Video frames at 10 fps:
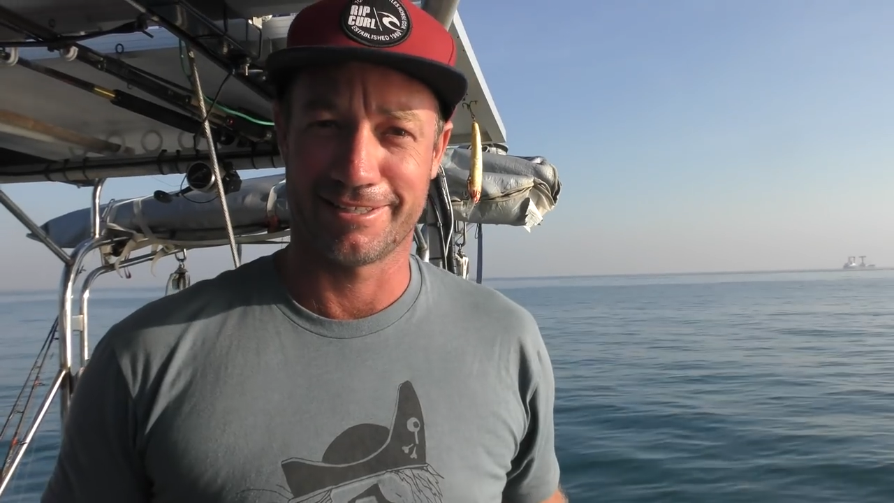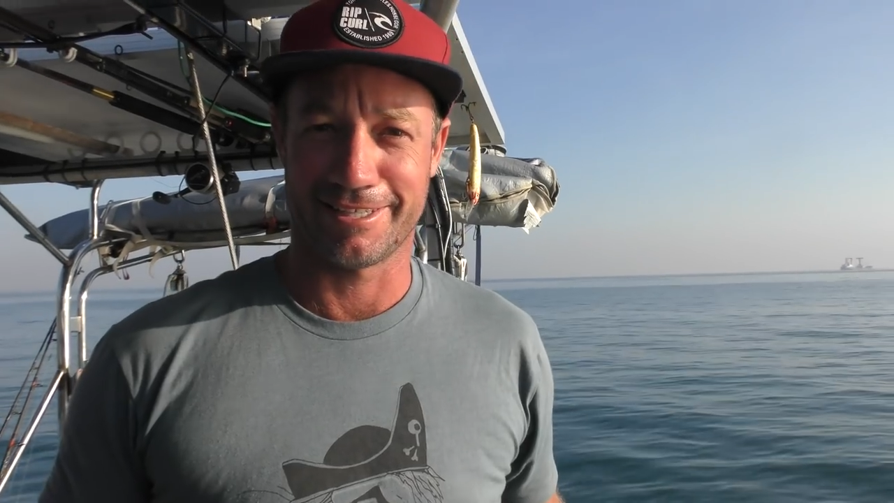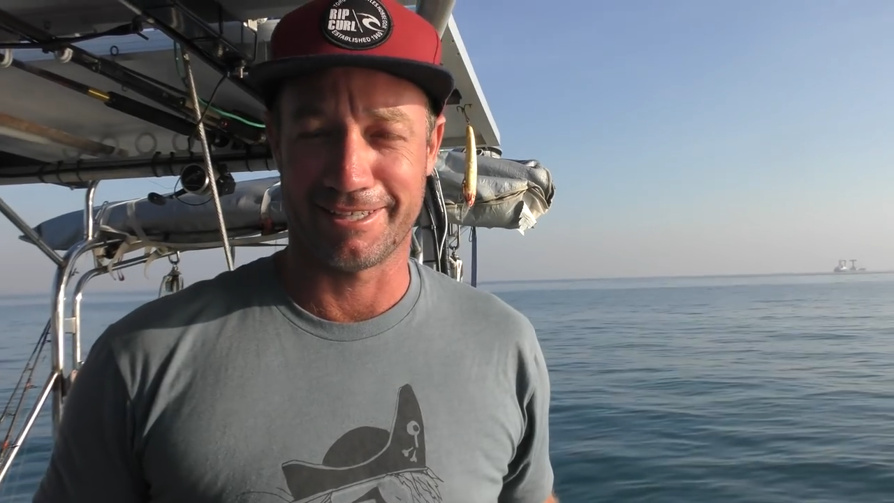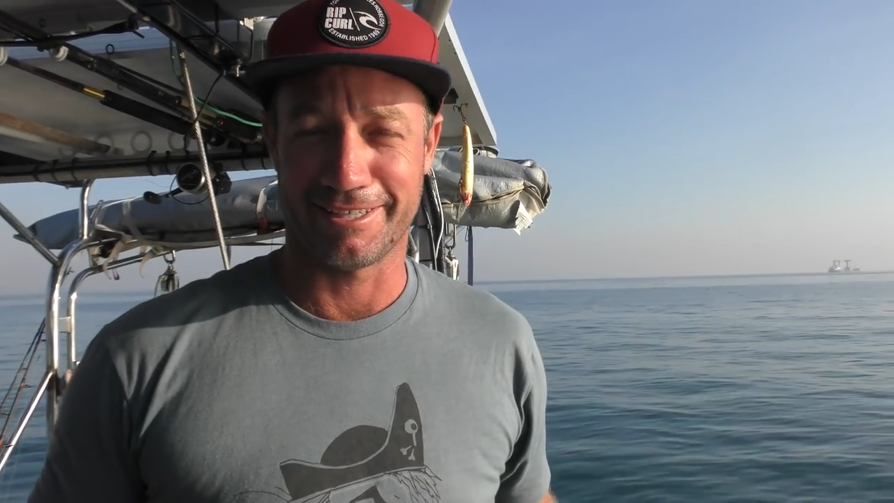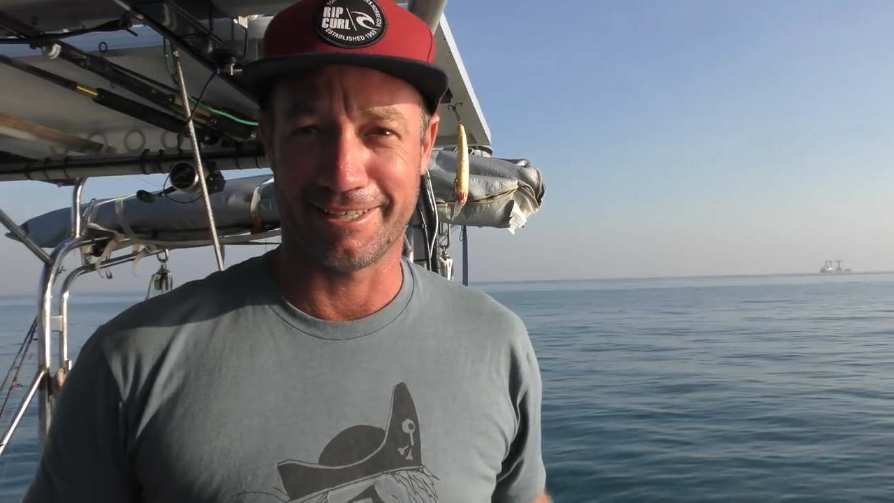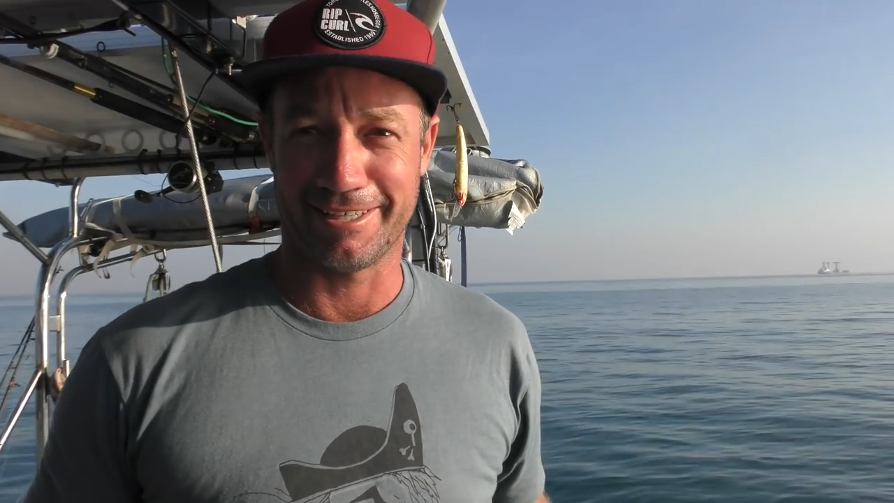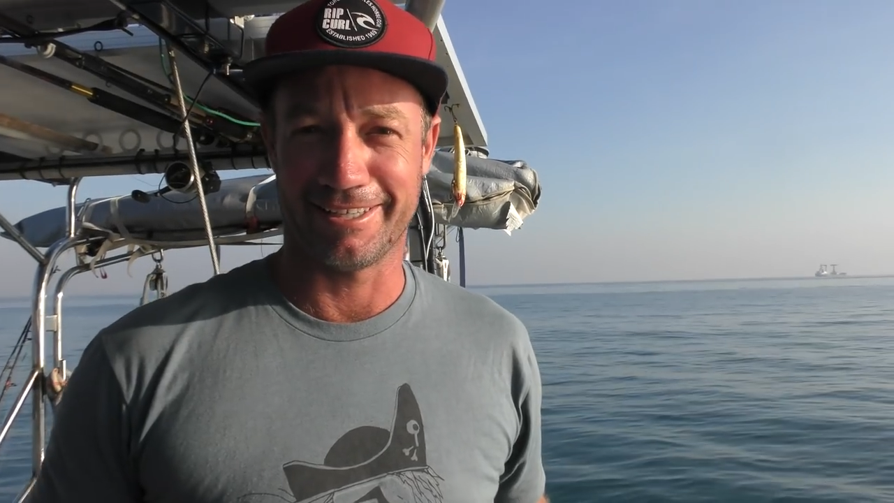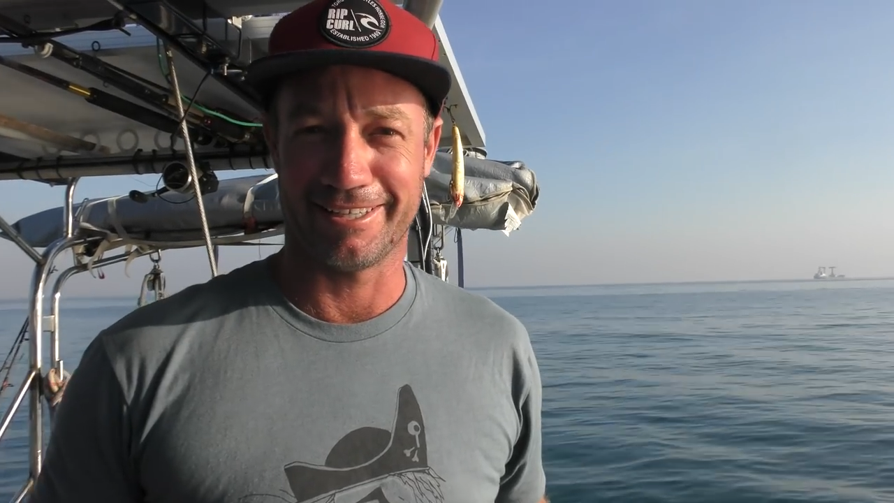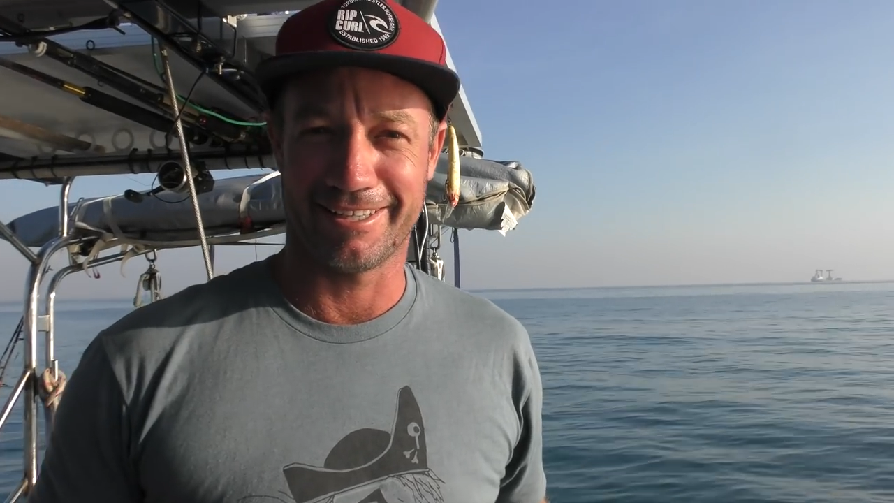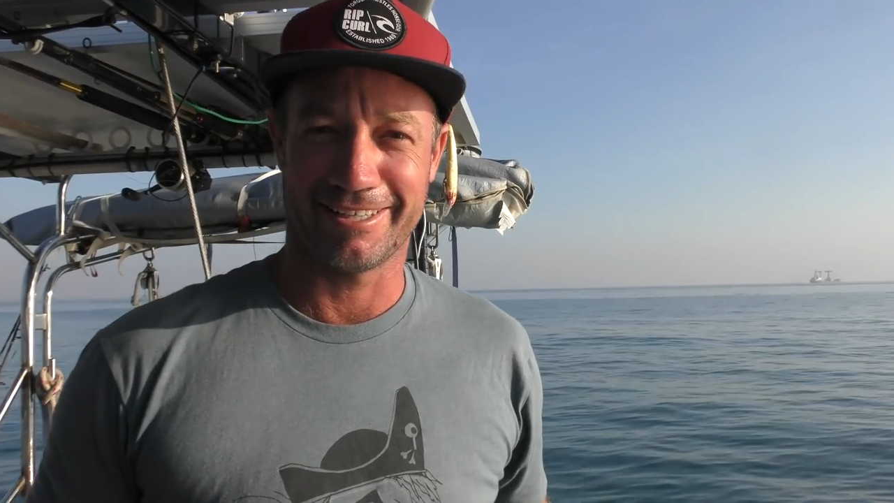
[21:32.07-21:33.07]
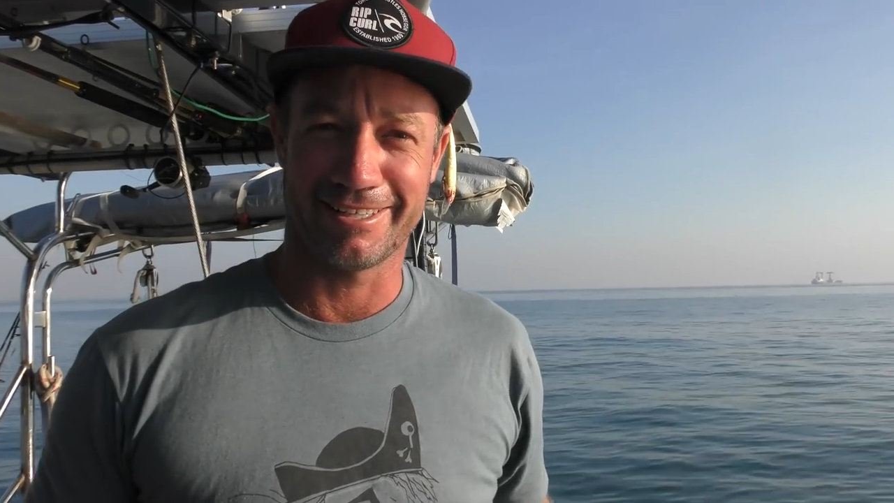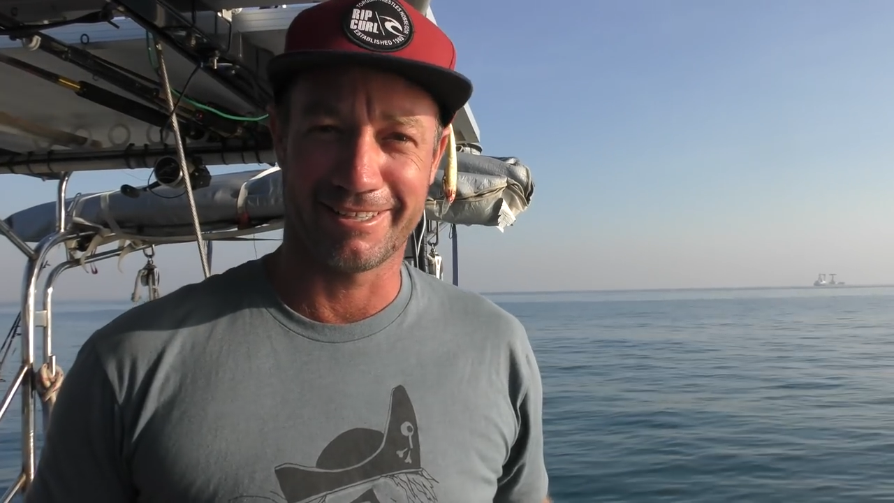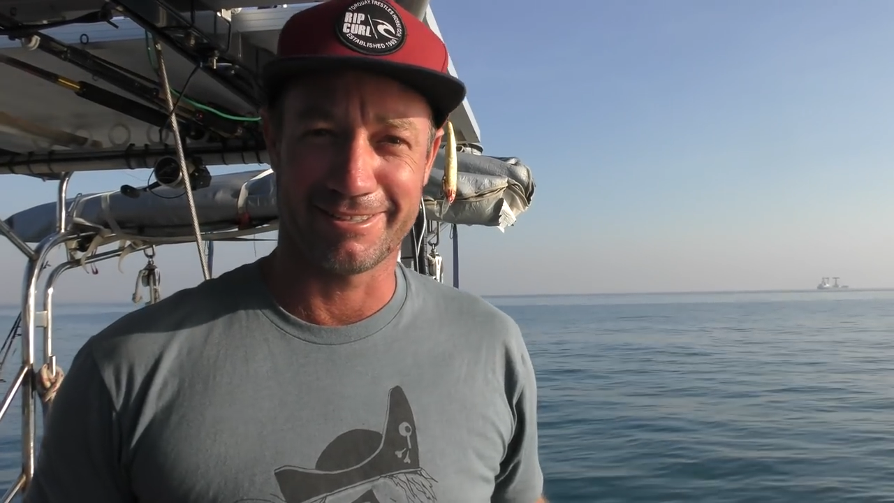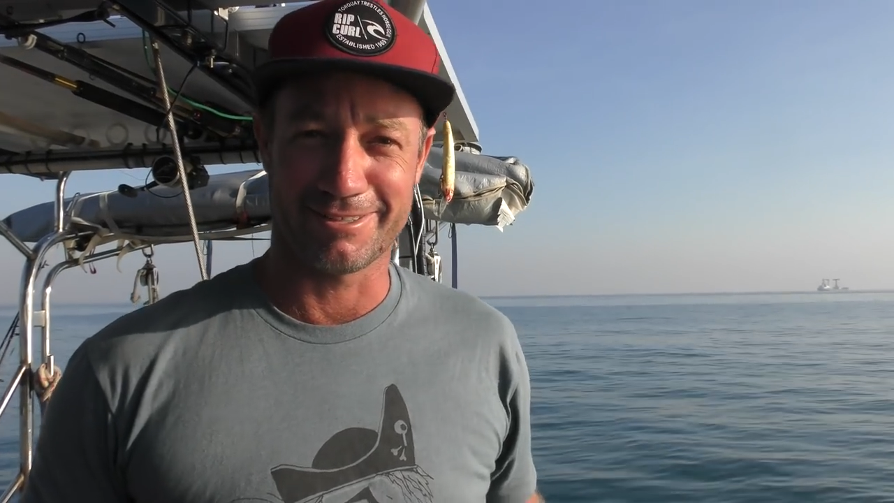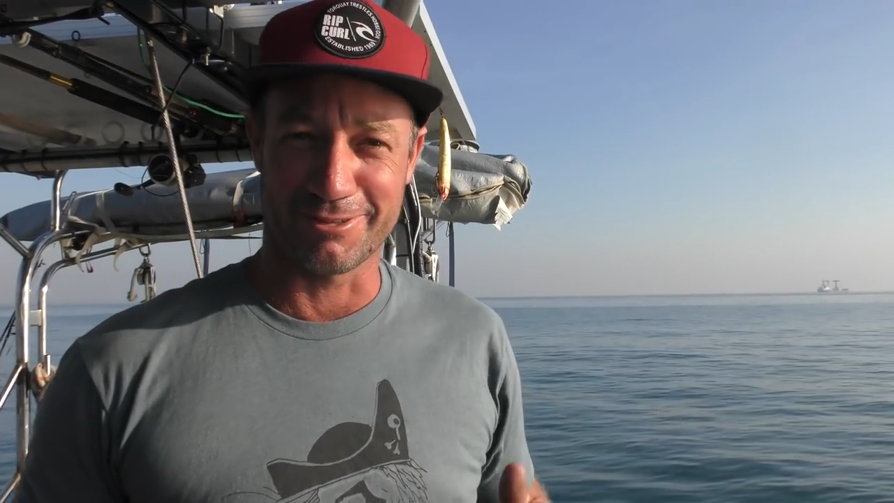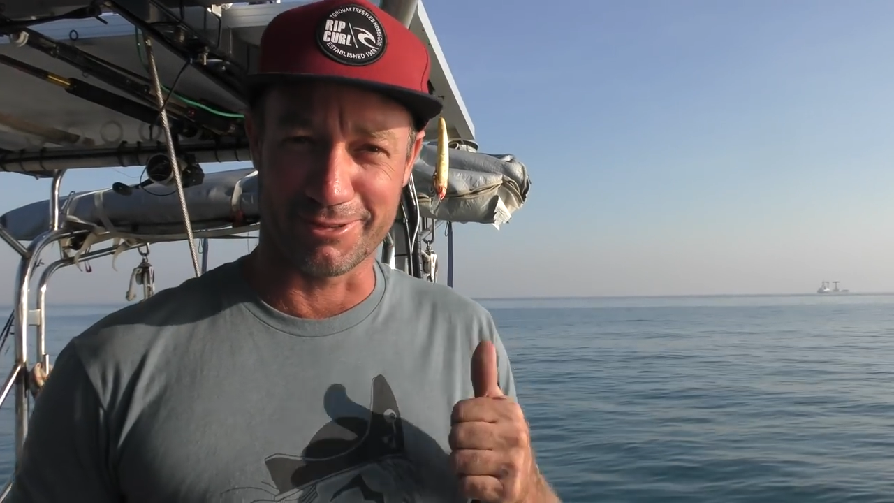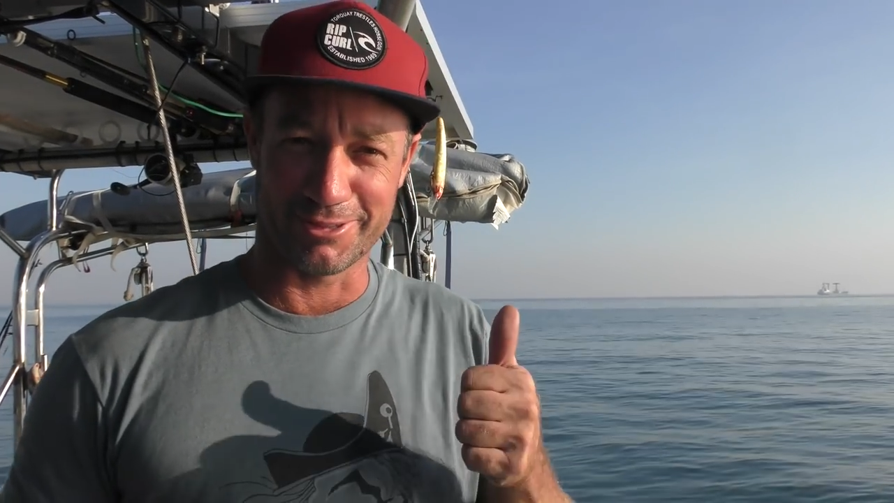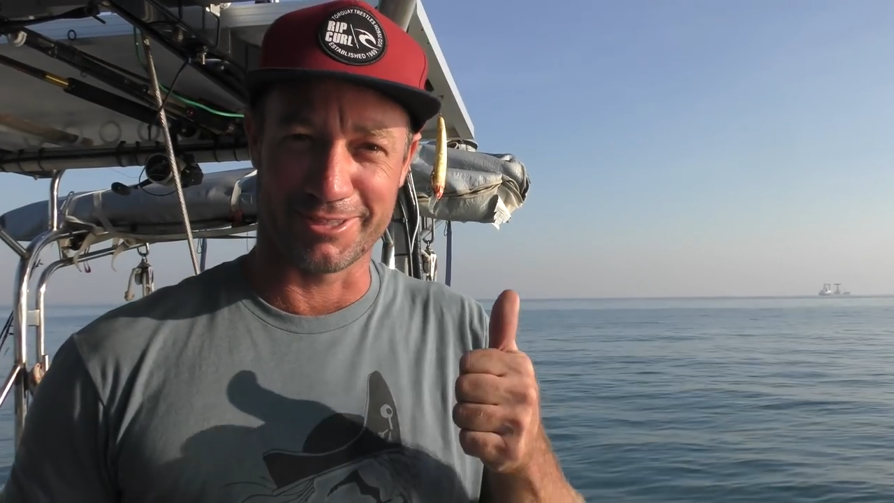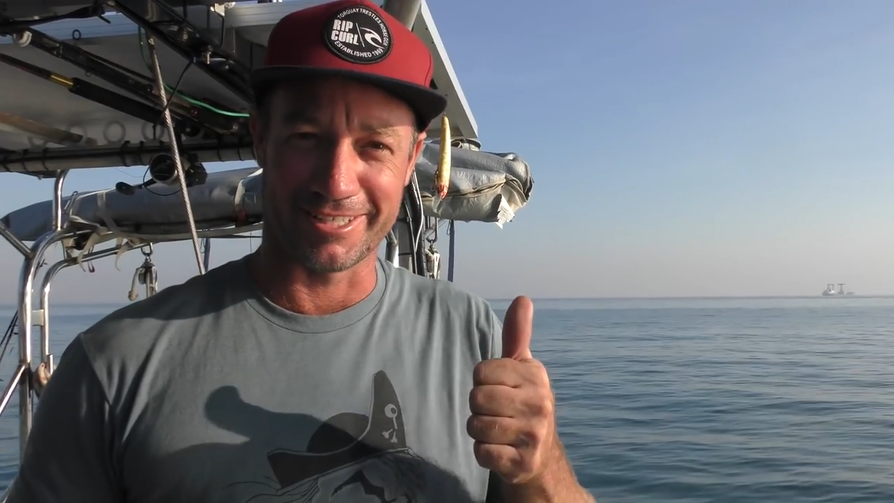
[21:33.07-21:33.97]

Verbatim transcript: So it's all good.